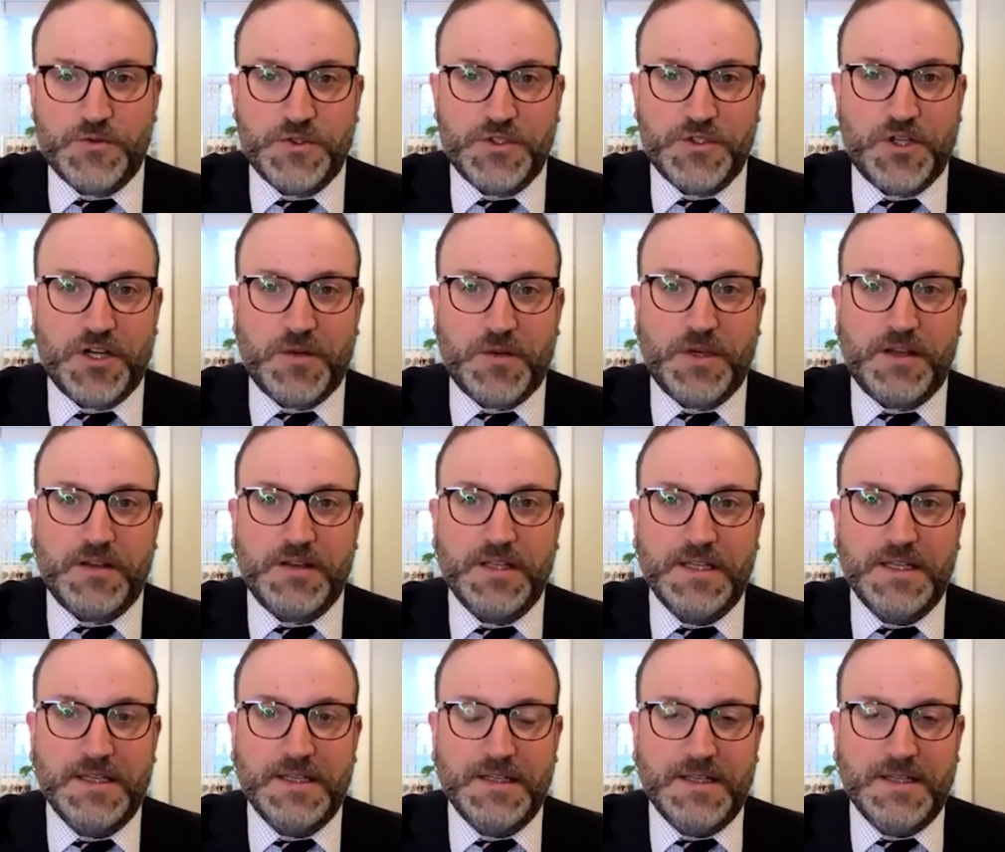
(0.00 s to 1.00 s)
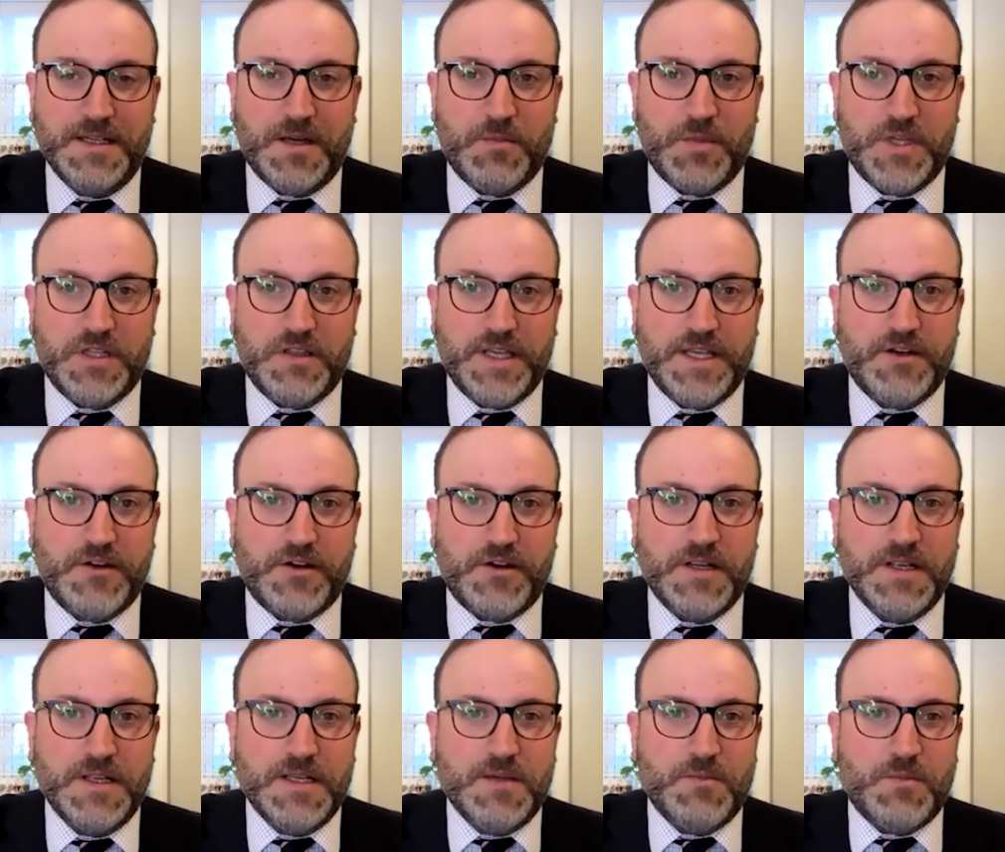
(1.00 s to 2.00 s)
We'll talk about a bit later.
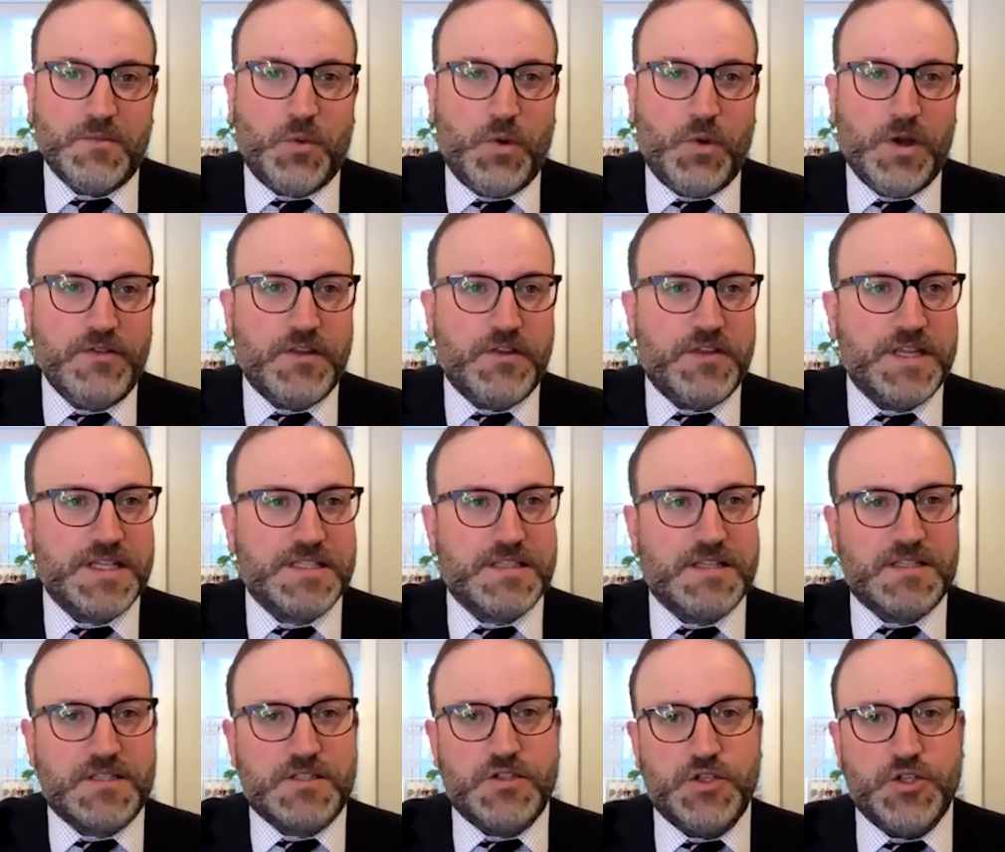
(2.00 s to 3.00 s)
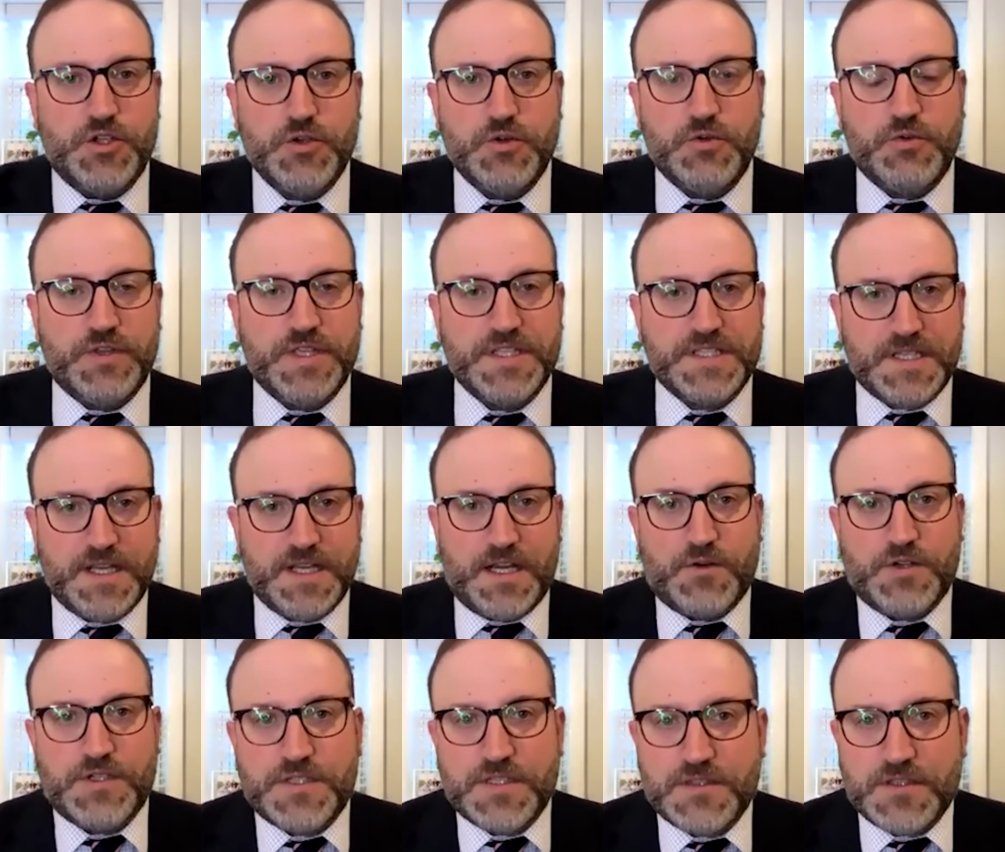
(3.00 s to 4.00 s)
But one of the things that's new this
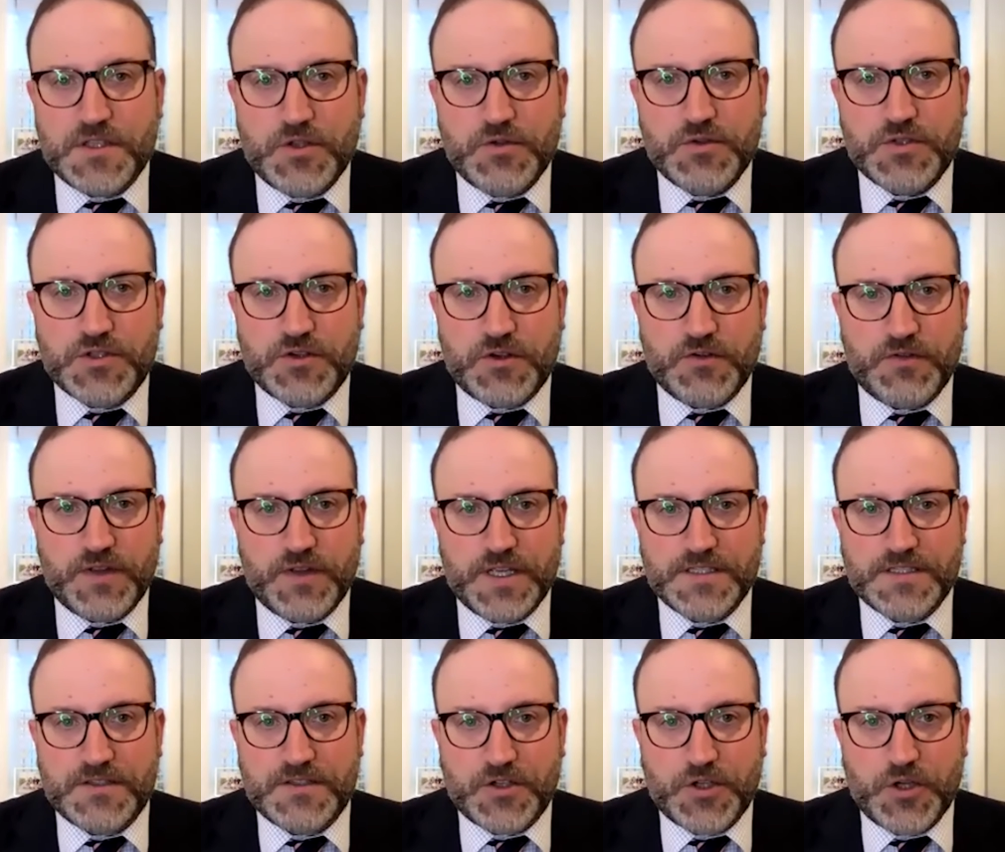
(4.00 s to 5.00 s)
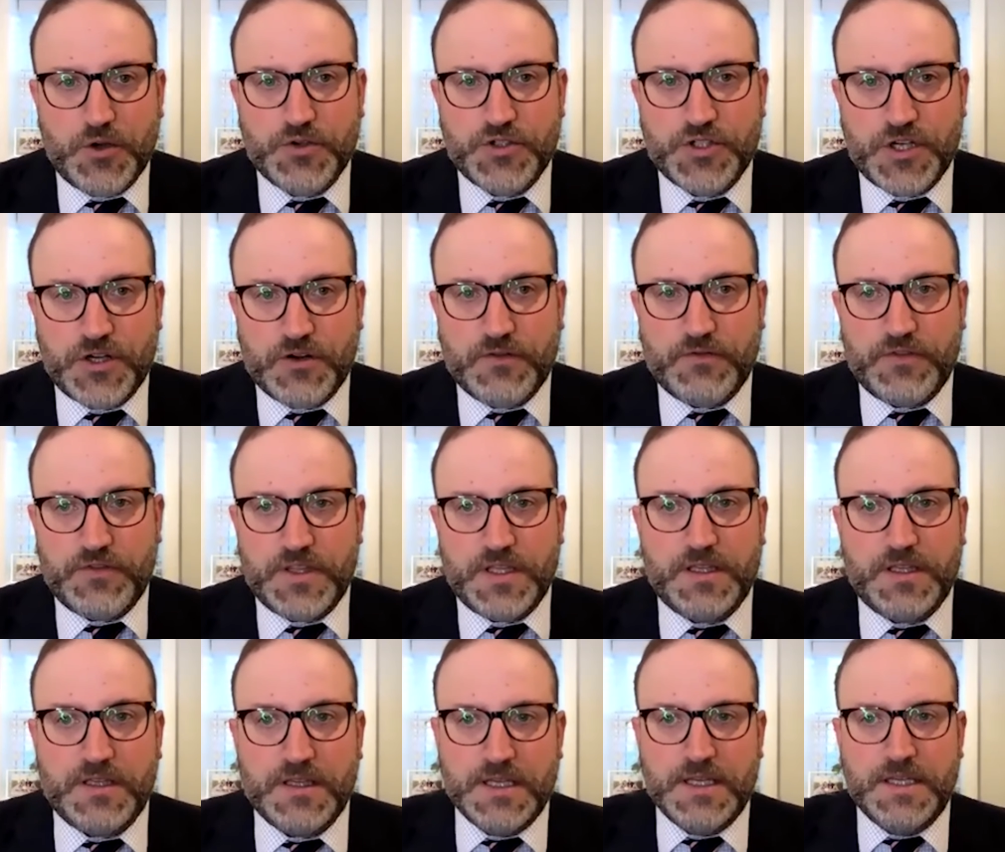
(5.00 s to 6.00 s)
Congress is that you serve as the co-chair of
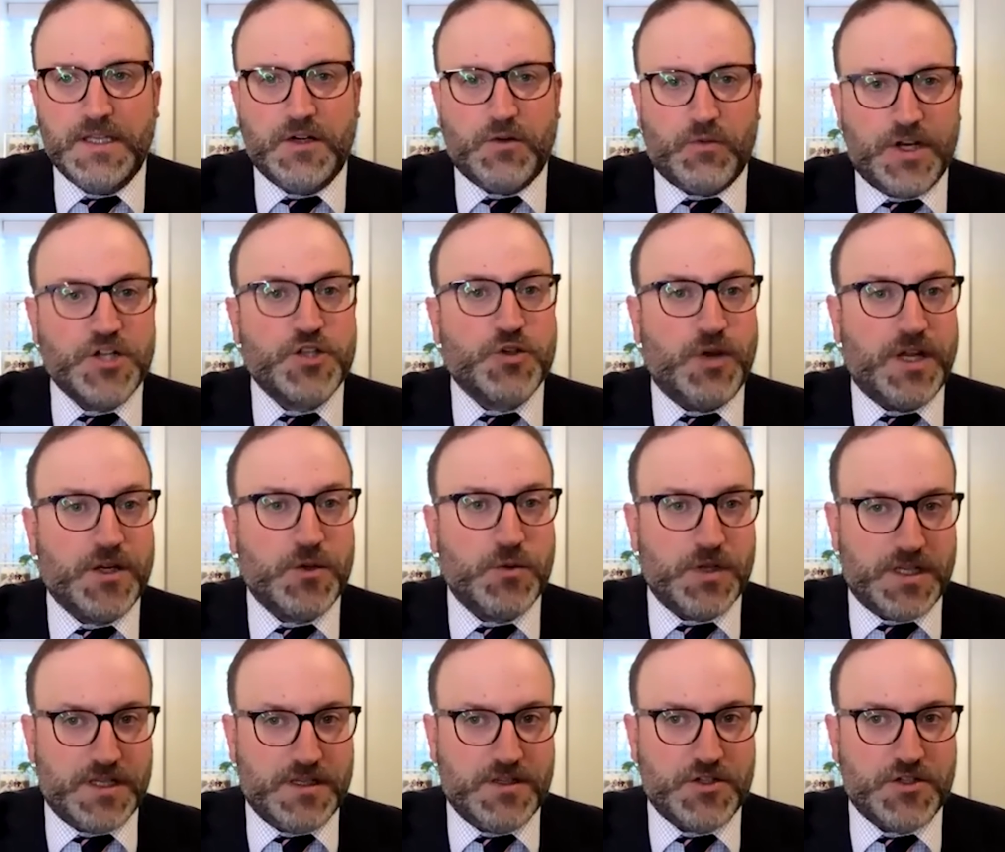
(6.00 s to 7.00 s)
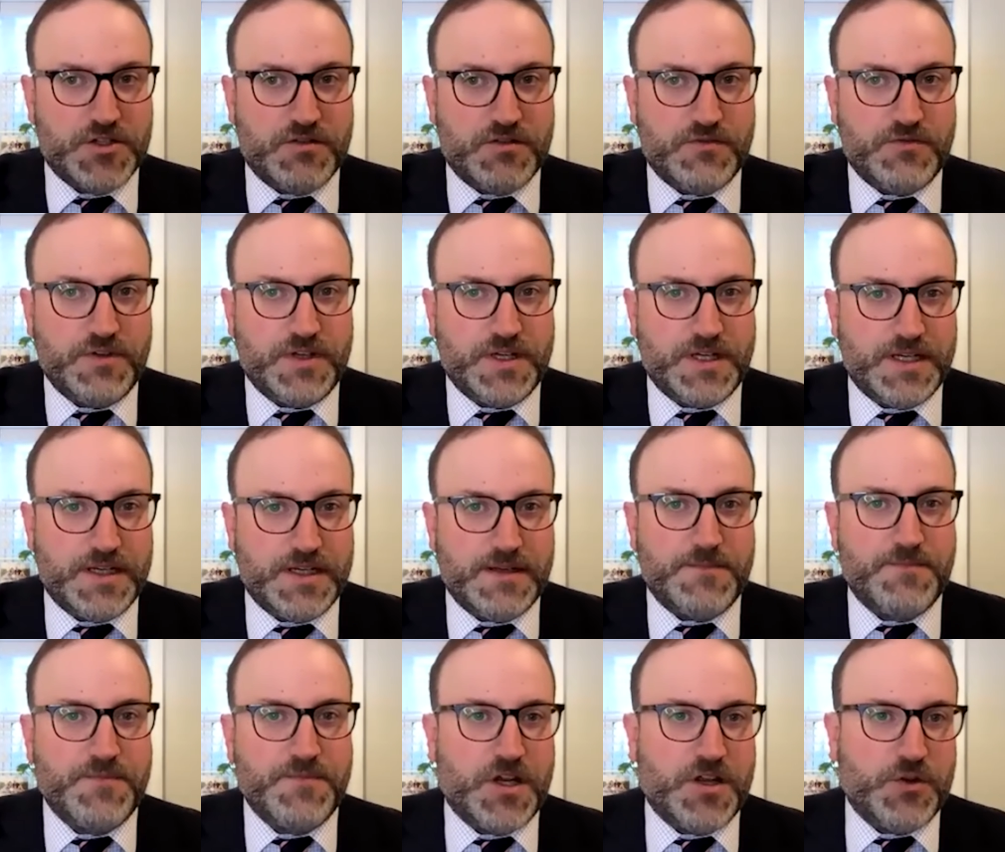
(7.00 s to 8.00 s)
the Racial Equity Initiative
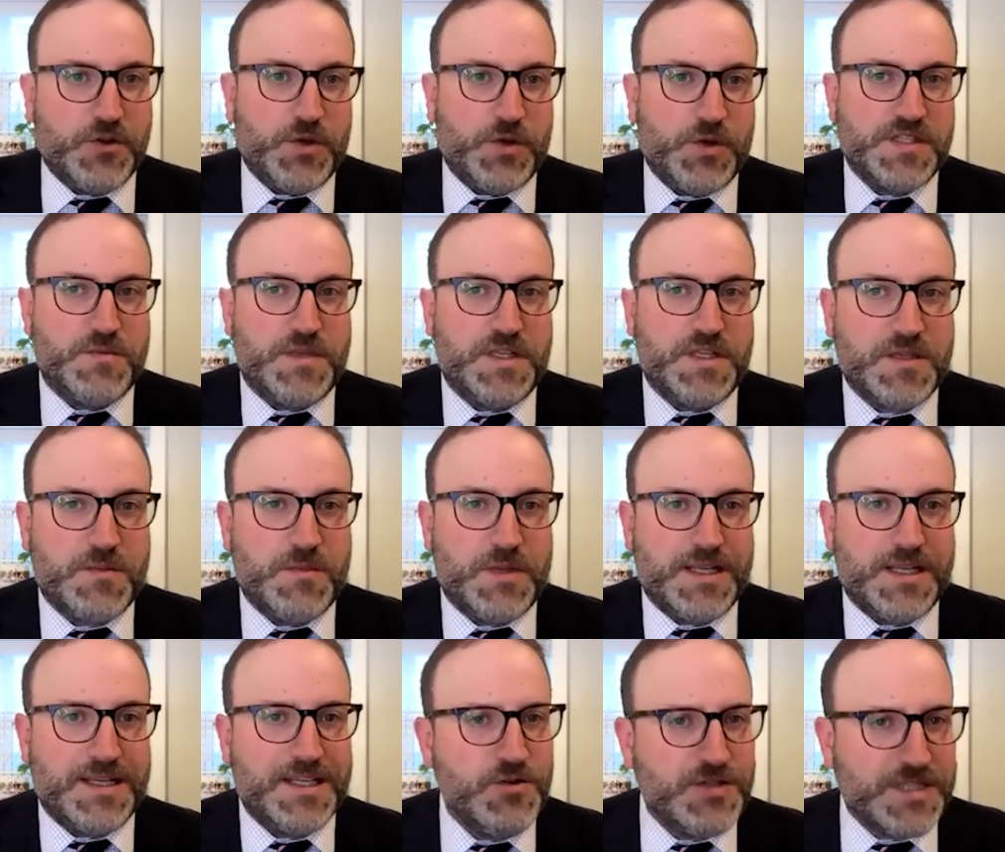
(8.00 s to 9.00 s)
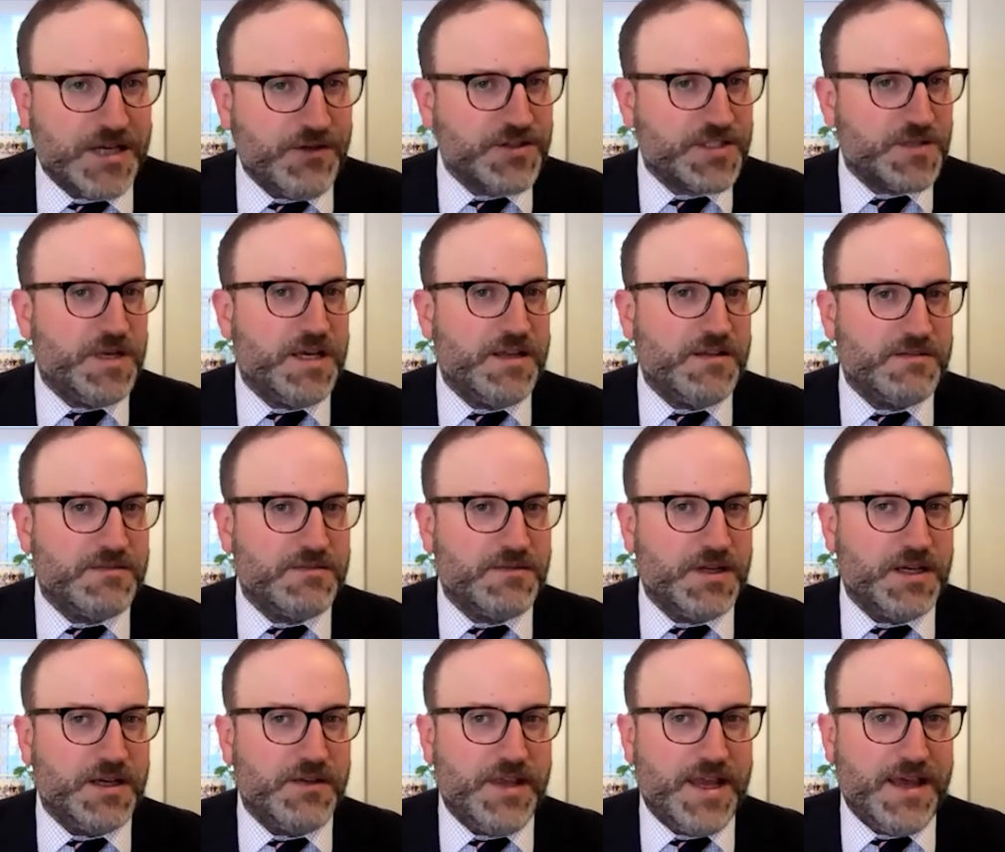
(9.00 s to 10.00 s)
on the Ways and Means Committee. Can you tell us about
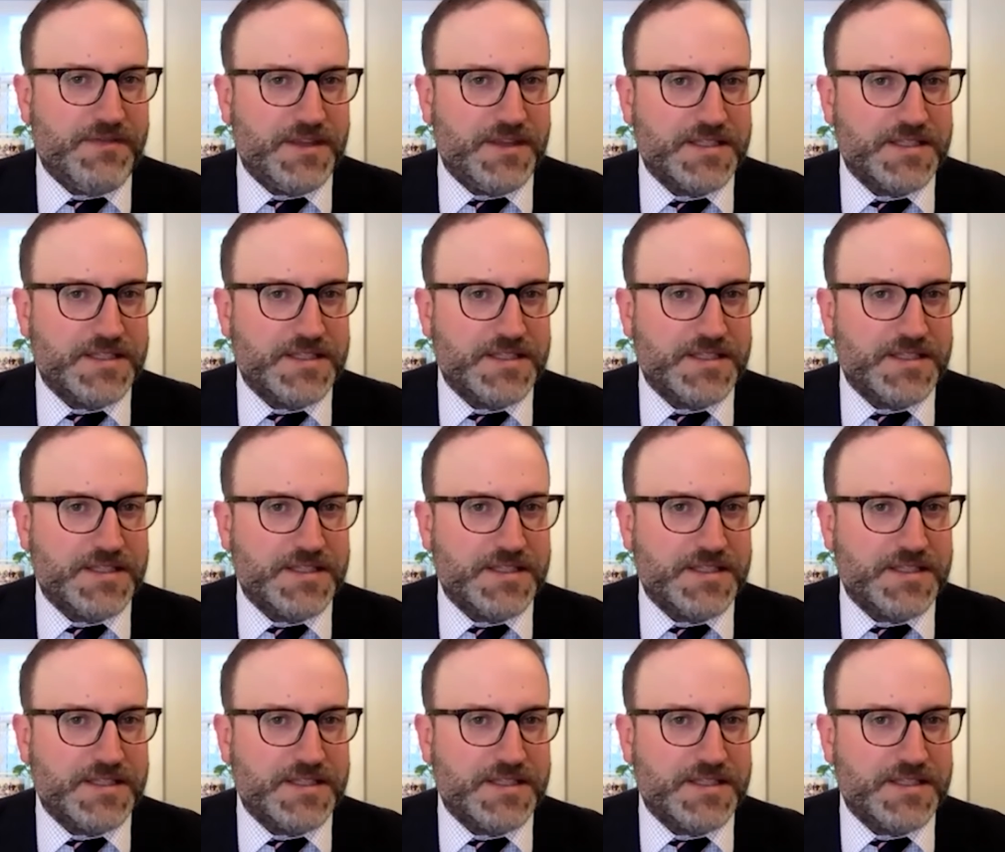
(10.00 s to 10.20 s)
that?